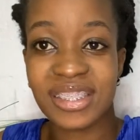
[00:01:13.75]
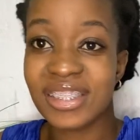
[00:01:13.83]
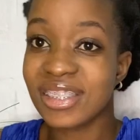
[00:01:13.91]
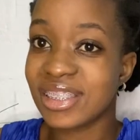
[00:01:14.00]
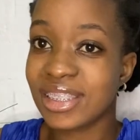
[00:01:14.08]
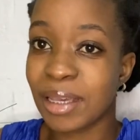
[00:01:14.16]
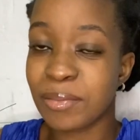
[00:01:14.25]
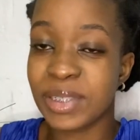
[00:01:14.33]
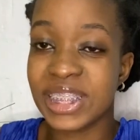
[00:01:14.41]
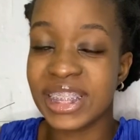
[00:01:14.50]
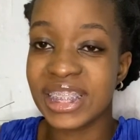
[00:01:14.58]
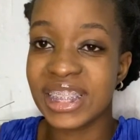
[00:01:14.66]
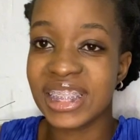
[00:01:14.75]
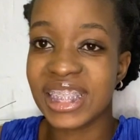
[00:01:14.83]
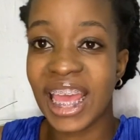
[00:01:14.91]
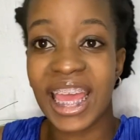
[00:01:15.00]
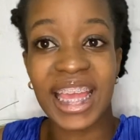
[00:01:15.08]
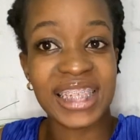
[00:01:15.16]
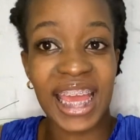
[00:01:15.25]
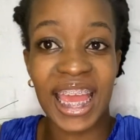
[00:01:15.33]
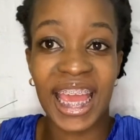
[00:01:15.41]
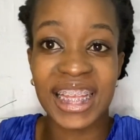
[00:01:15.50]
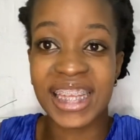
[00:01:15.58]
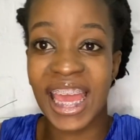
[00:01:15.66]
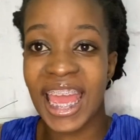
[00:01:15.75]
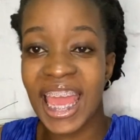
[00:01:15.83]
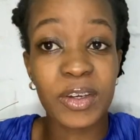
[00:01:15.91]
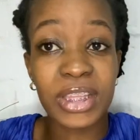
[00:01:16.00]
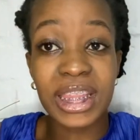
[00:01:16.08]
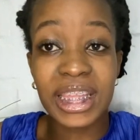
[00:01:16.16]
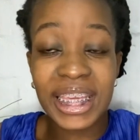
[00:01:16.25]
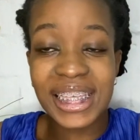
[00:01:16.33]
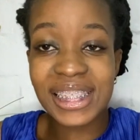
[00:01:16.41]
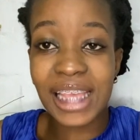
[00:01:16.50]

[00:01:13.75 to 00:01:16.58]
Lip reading: summons and so these